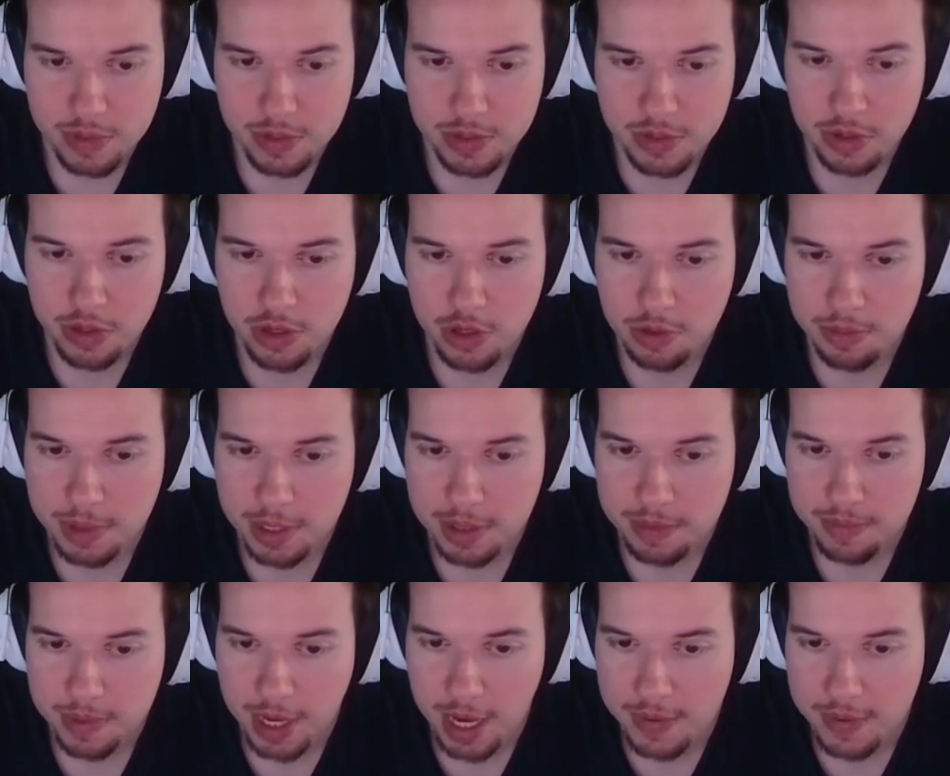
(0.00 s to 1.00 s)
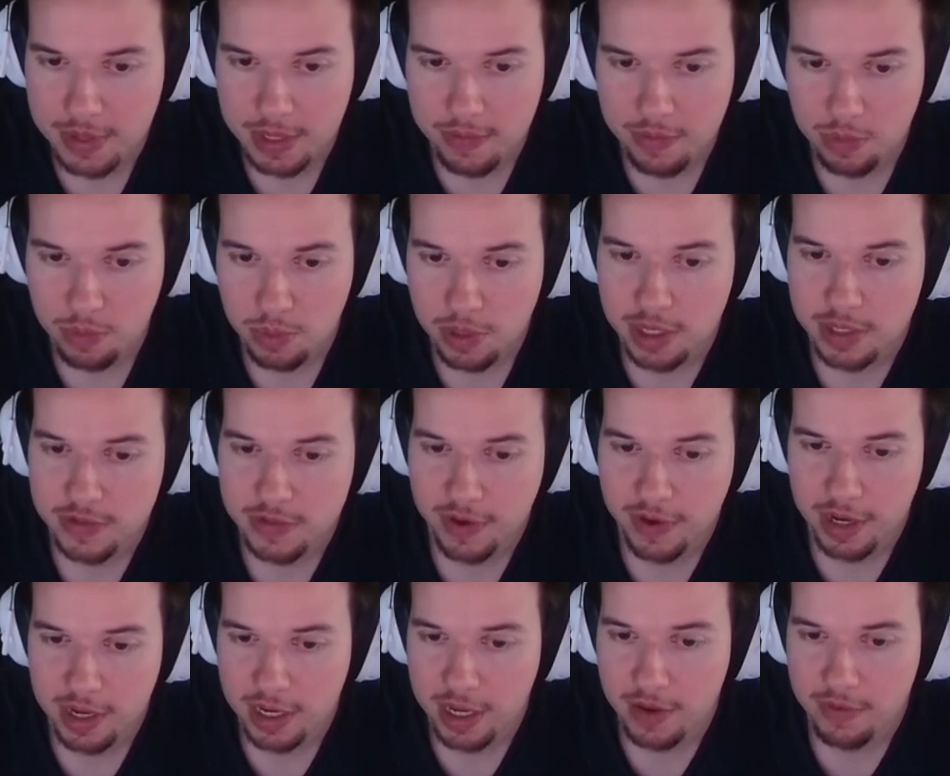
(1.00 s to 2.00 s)
Tsukiyomi, having even 1 is
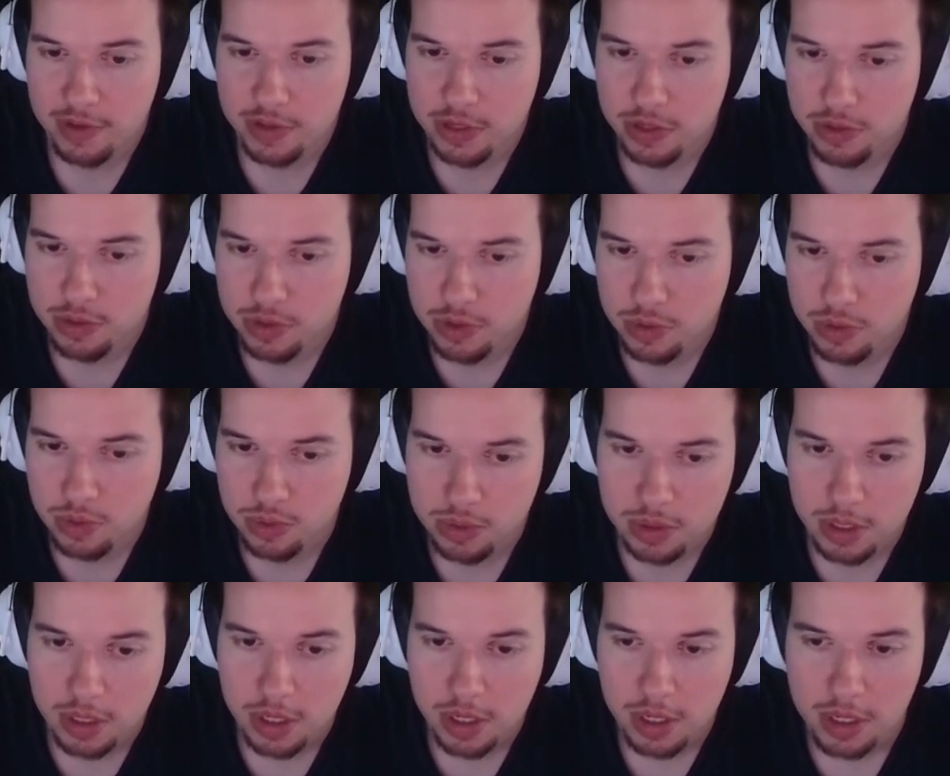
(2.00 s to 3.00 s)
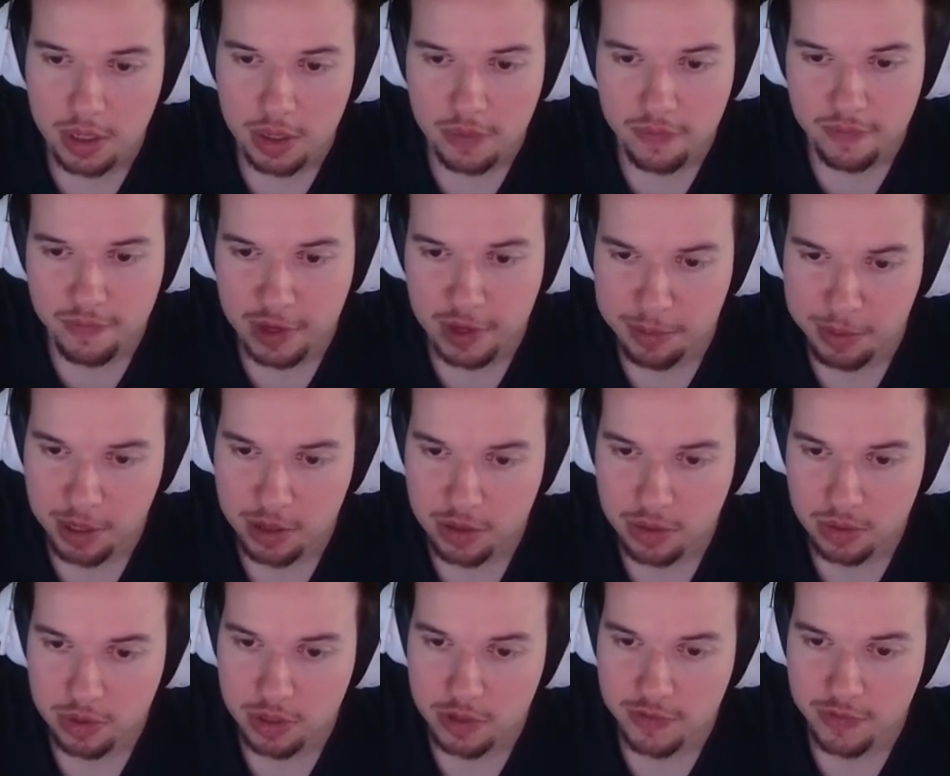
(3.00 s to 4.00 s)
fine. Having 2 is cool. Vampire
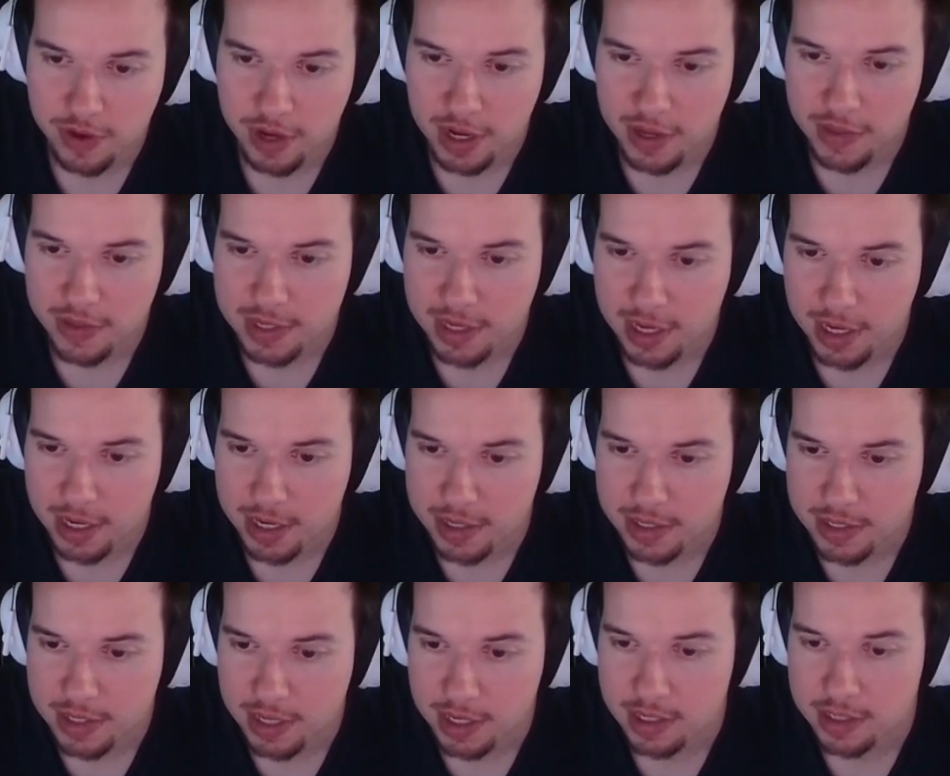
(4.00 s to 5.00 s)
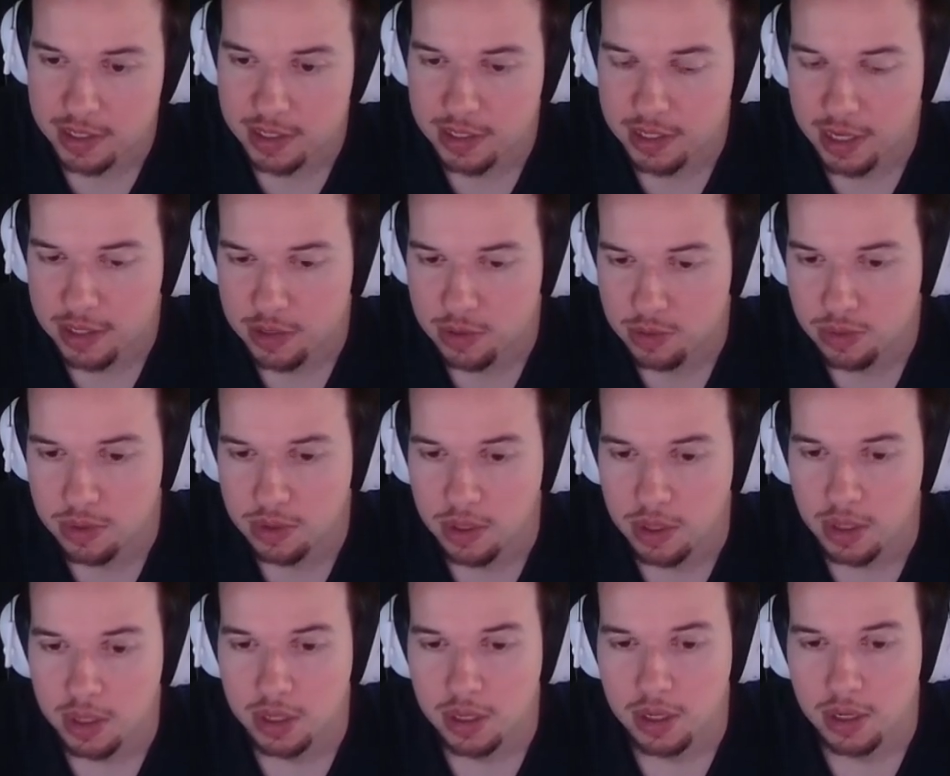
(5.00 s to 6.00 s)
Lord is fine. This guy kind of sucks. This guy's cool.
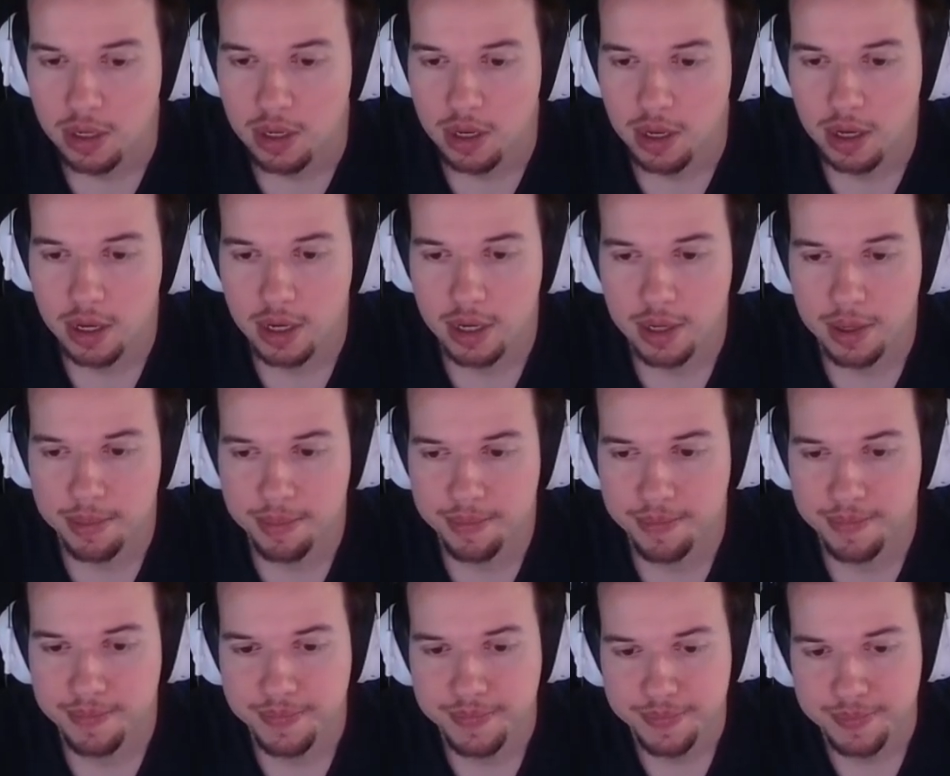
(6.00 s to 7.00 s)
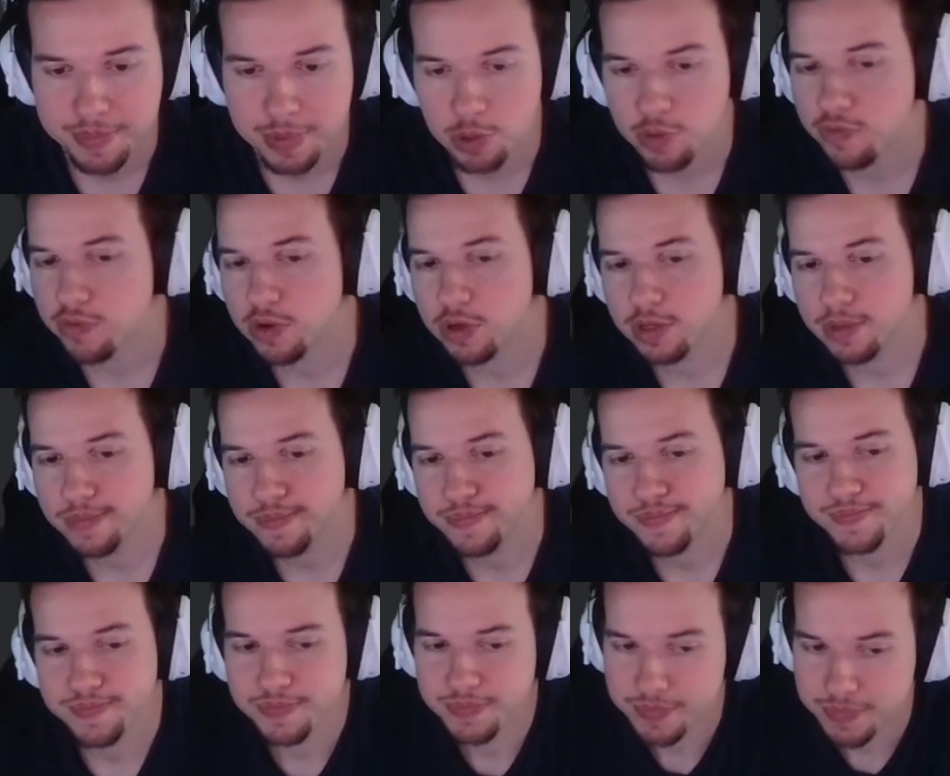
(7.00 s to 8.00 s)
But overall,
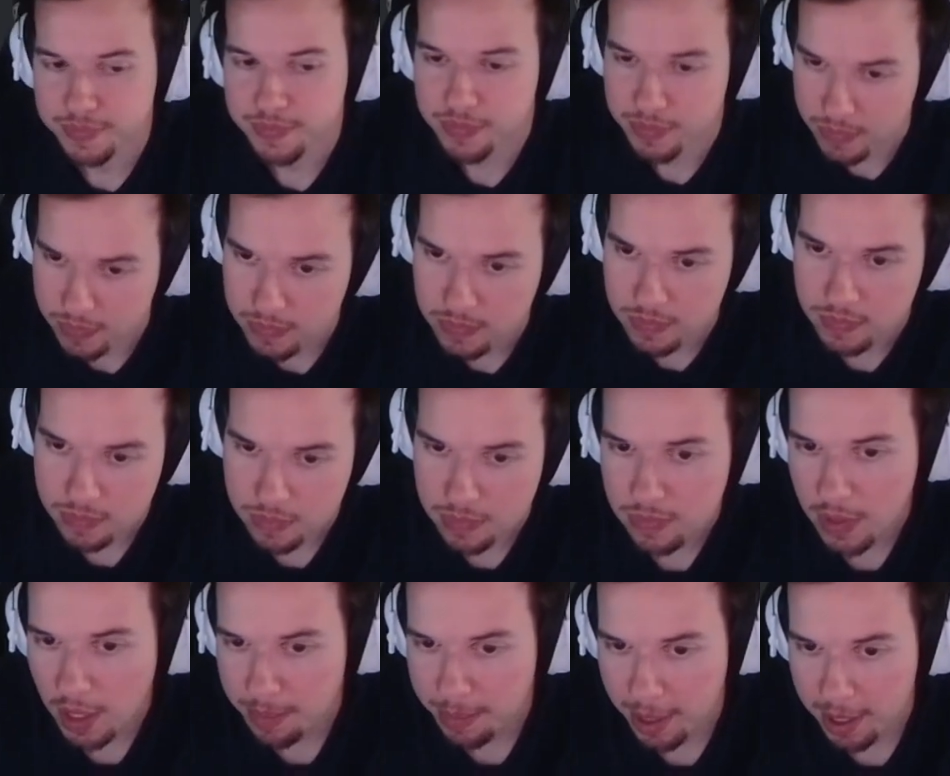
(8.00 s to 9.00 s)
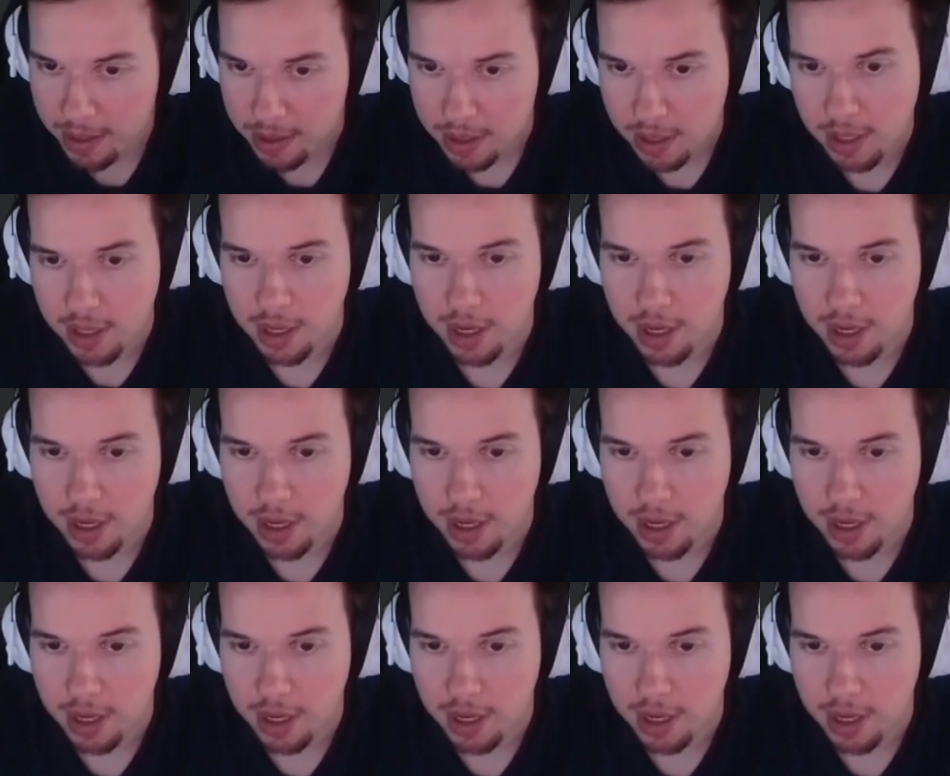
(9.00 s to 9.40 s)
not bad.